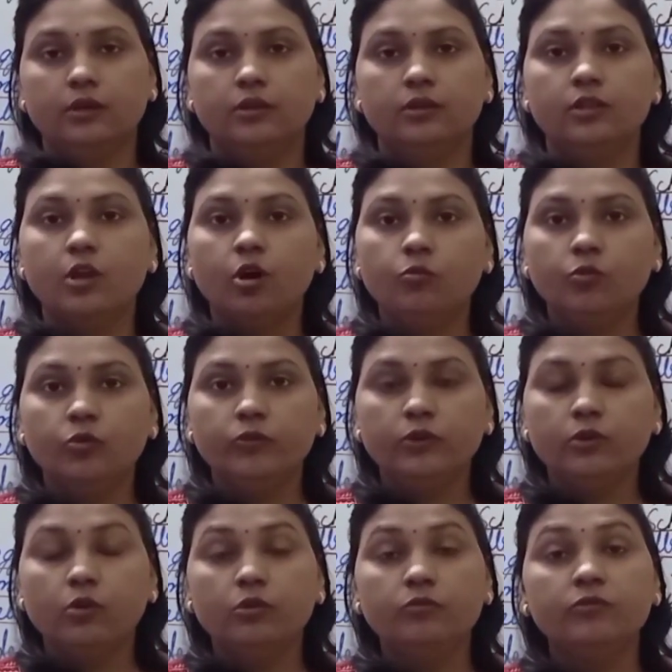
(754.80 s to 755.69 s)
Now
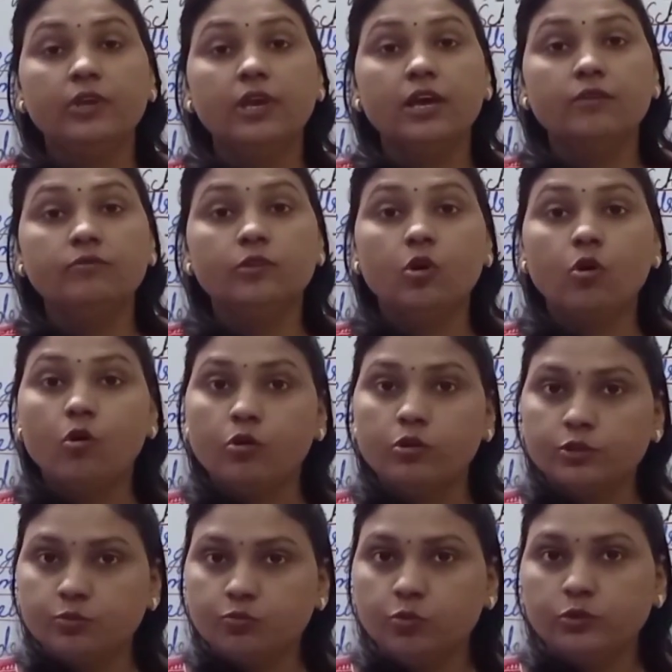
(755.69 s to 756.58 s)
moving on, we have the
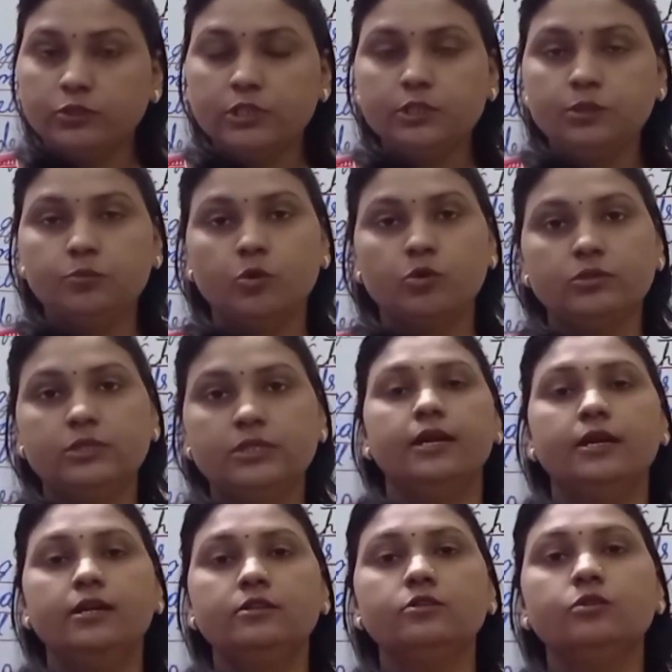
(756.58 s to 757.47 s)
osmosis process.
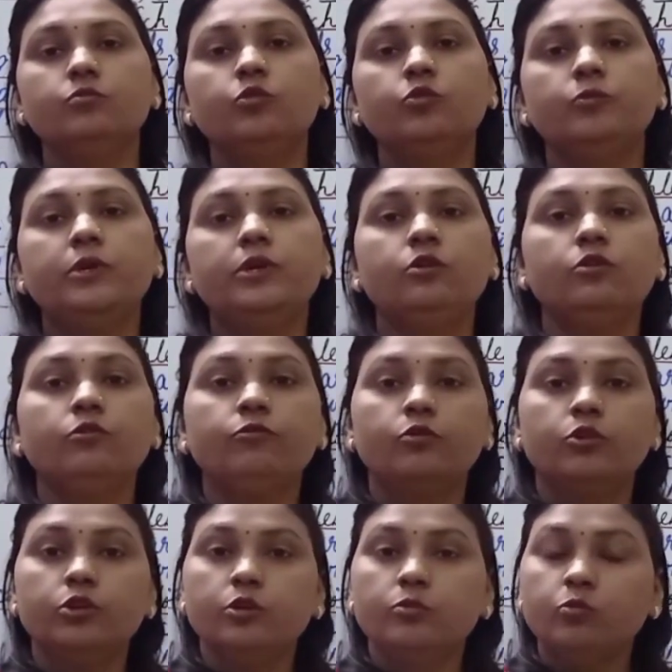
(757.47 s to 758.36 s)
It is a movement of
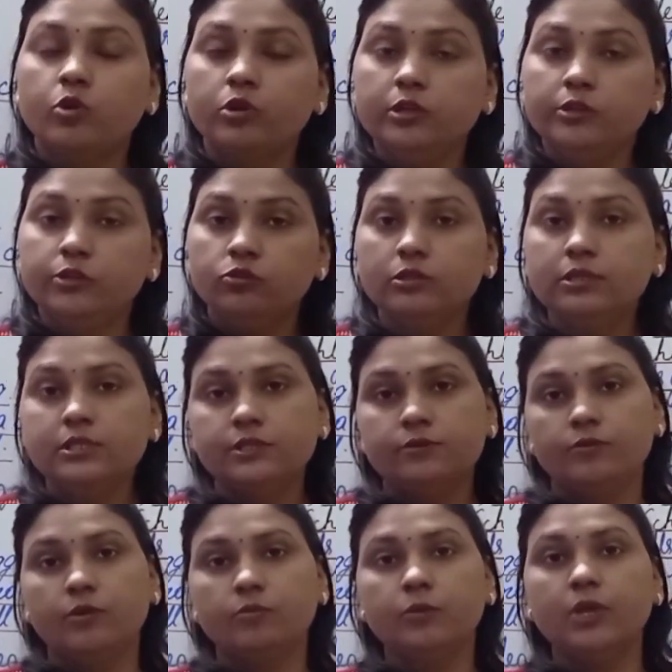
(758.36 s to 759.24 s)
water molecules
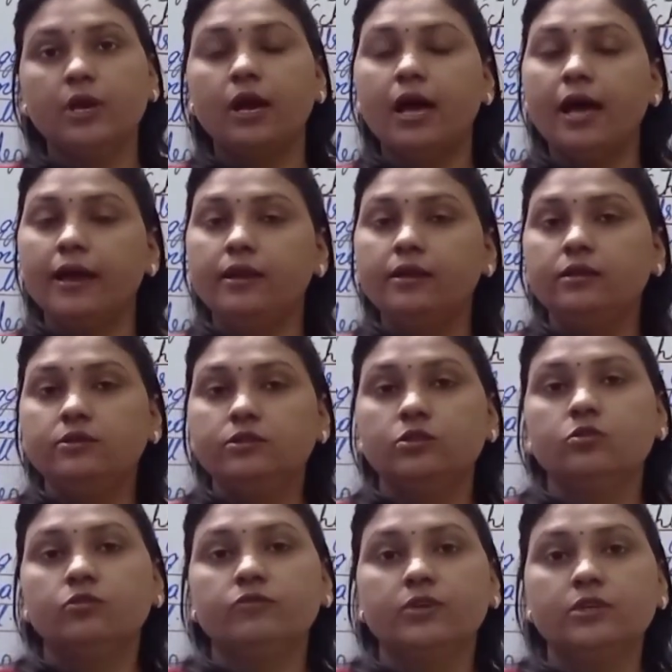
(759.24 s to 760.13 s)
from the higher
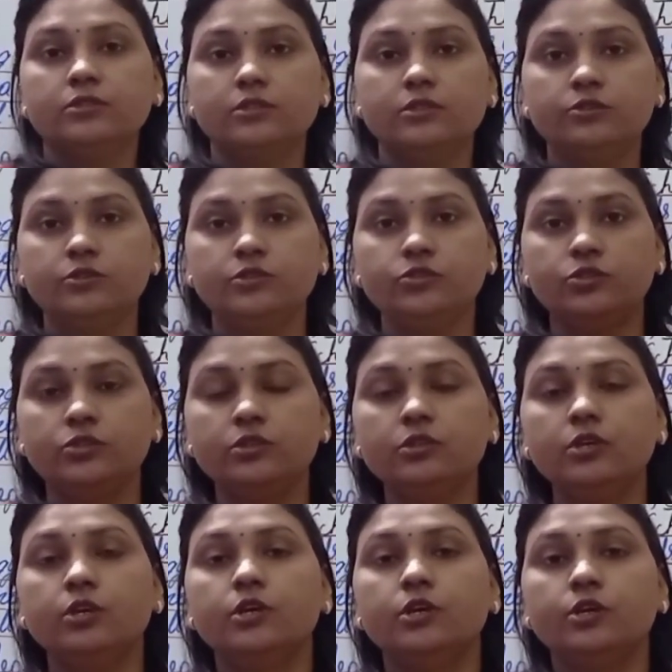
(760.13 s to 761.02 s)
region of
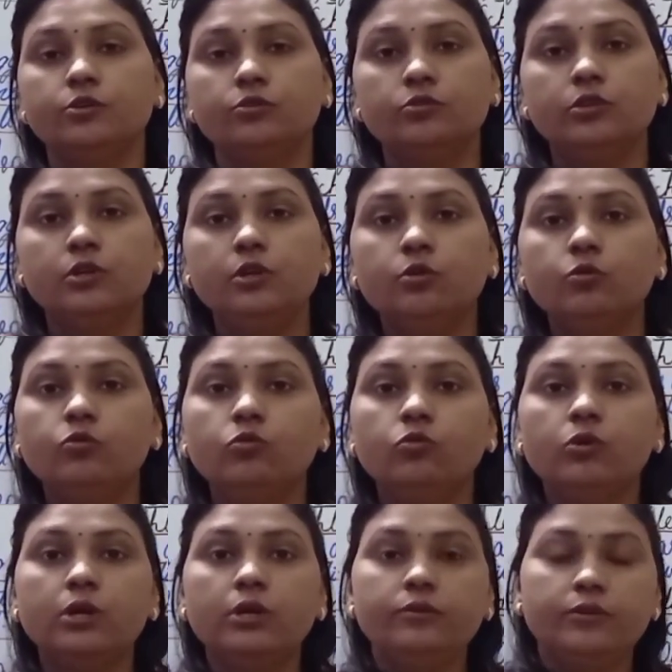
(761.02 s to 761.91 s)
concentration to the
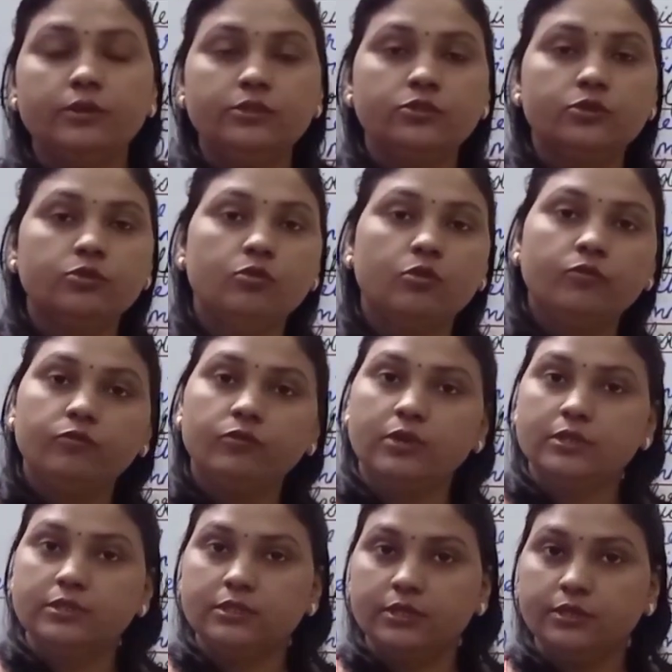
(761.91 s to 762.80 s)
lower region of
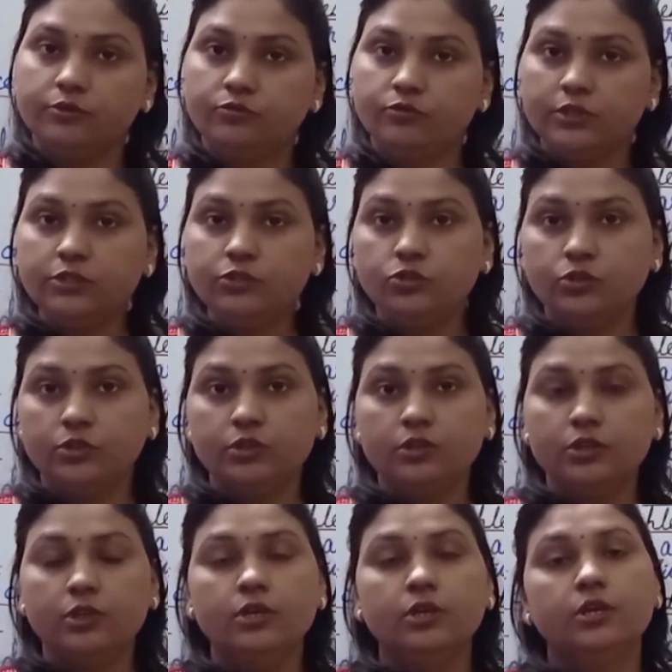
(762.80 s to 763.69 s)

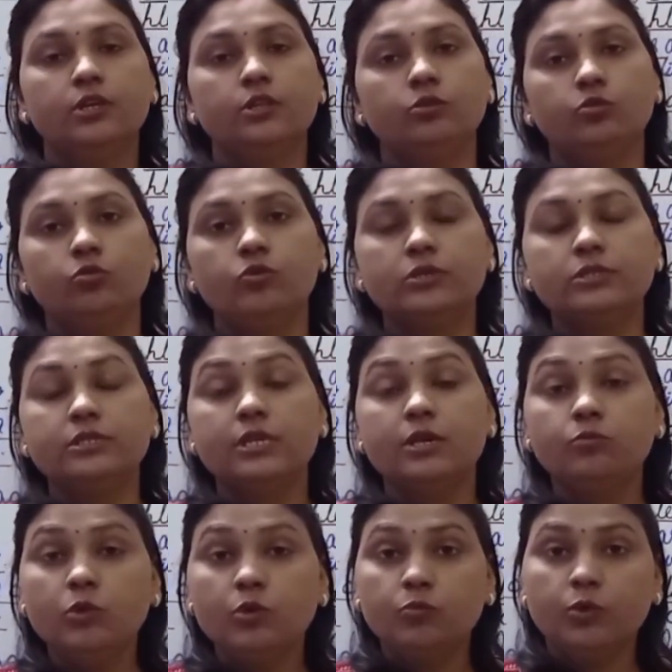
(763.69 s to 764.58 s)
concentration through a
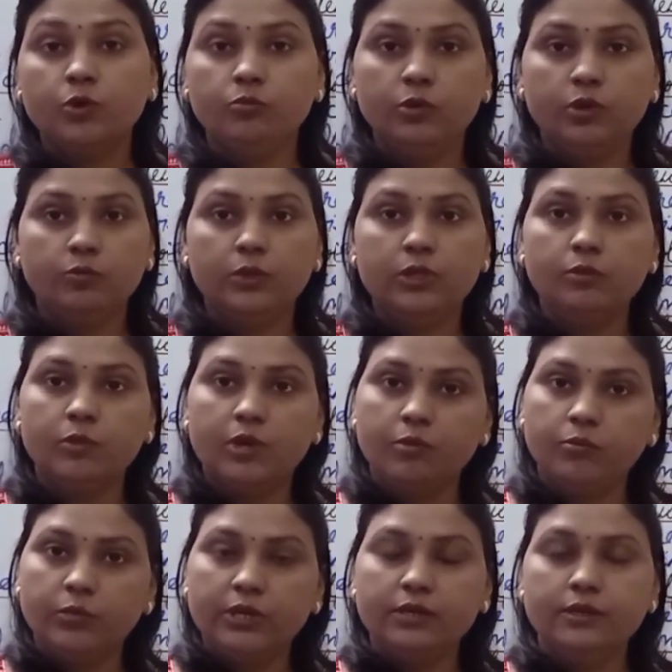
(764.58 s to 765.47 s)
semi-permeable
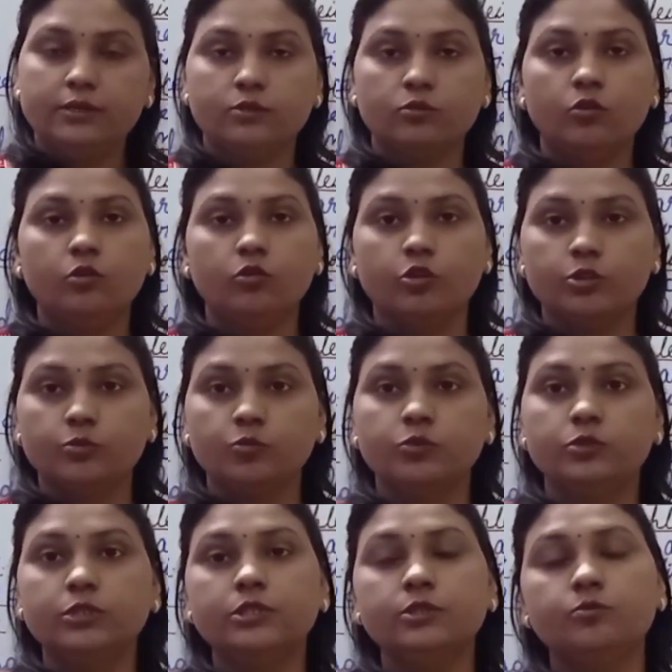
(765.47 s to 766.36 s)
membrane. It's called
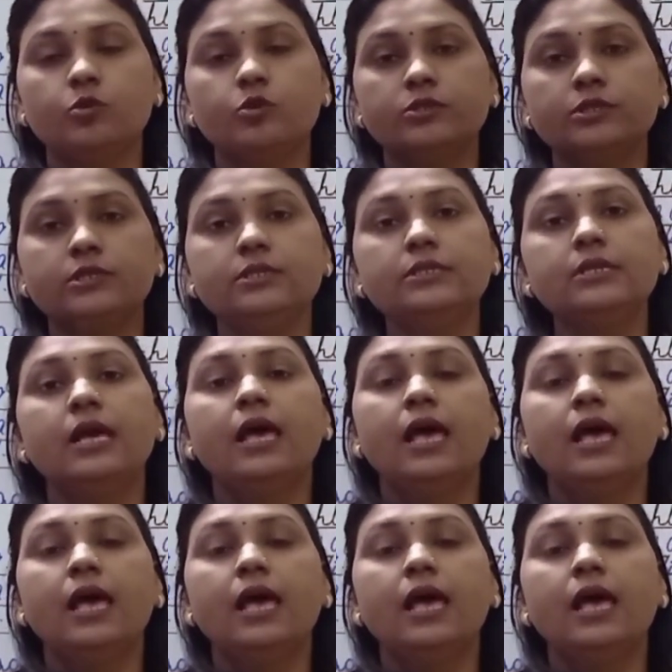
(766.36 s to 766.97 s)
osmosis process.